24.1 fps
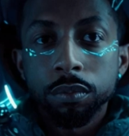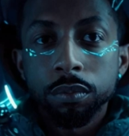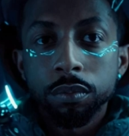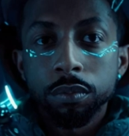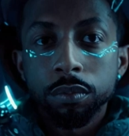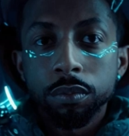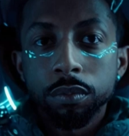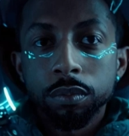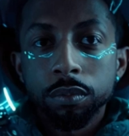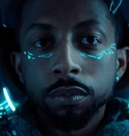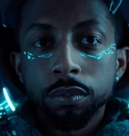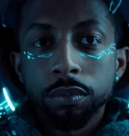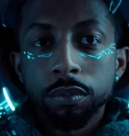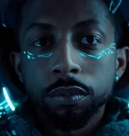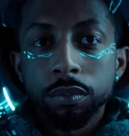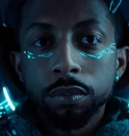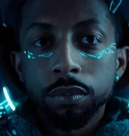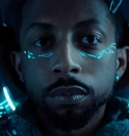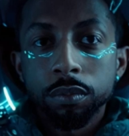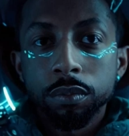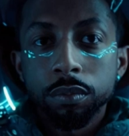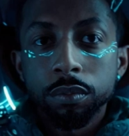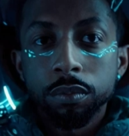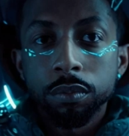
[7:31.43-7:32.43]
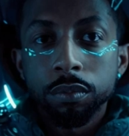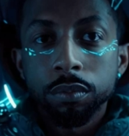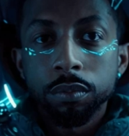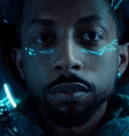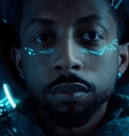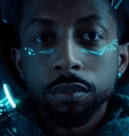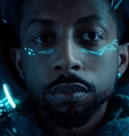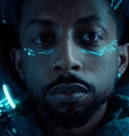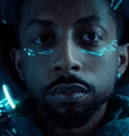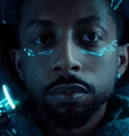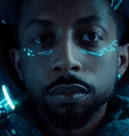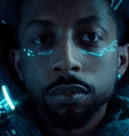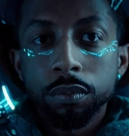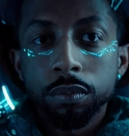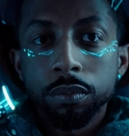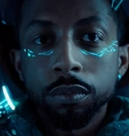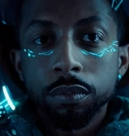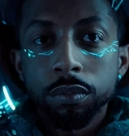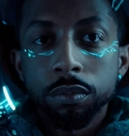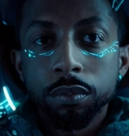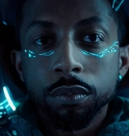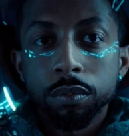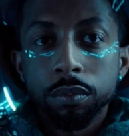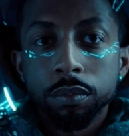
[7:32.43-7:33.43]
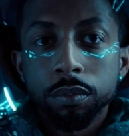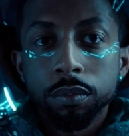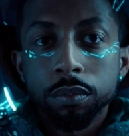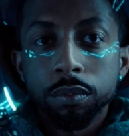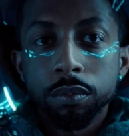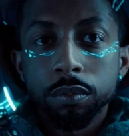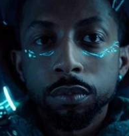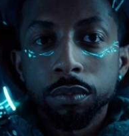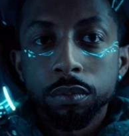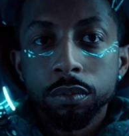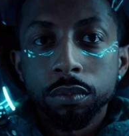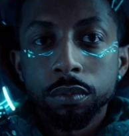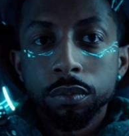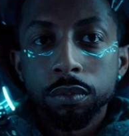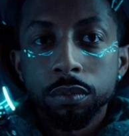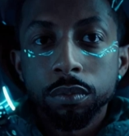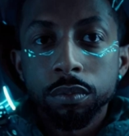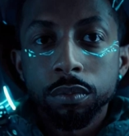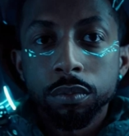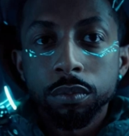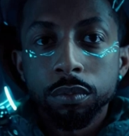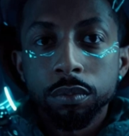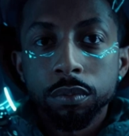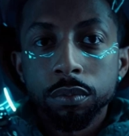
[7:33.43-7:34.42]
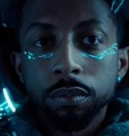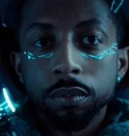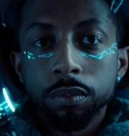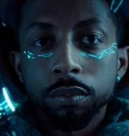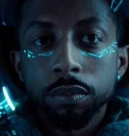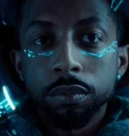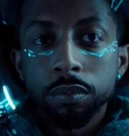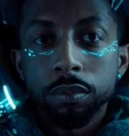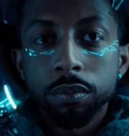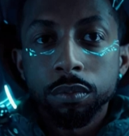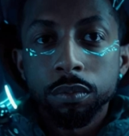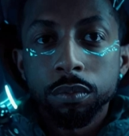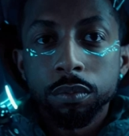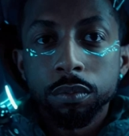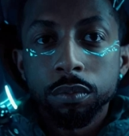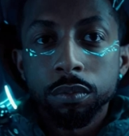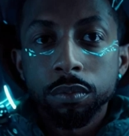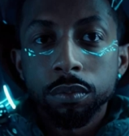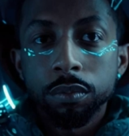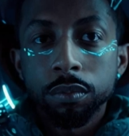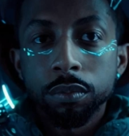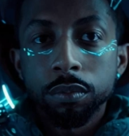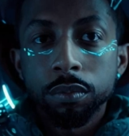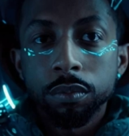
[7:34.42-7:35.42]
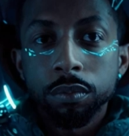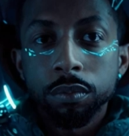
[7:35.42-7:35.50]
[no speech]